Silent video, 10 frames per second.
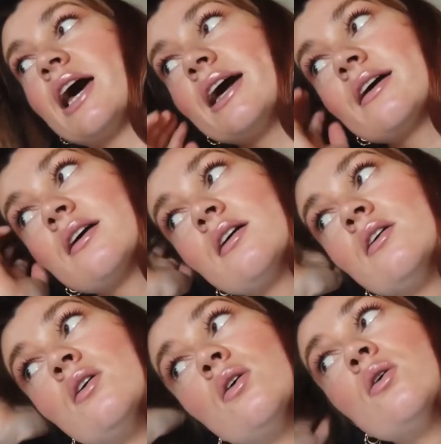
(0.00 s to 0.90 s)
like
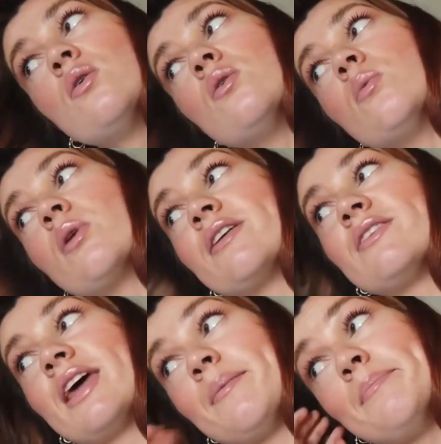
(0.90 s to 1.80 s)
or
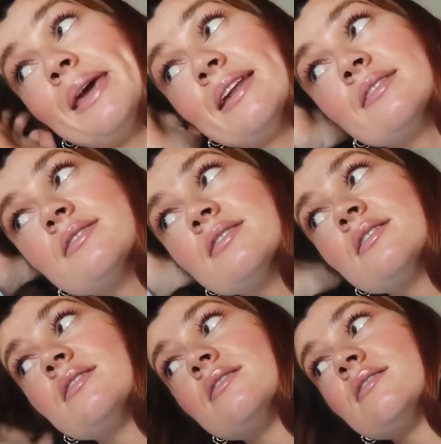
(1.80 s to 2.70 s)
whatever that meant
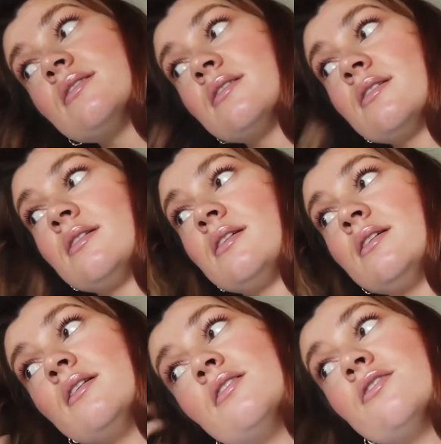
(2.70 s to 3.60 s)

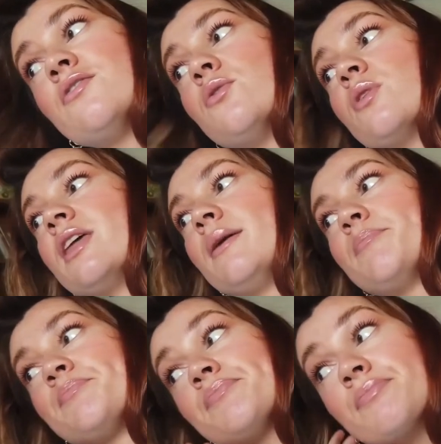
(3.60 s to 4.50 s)
for them.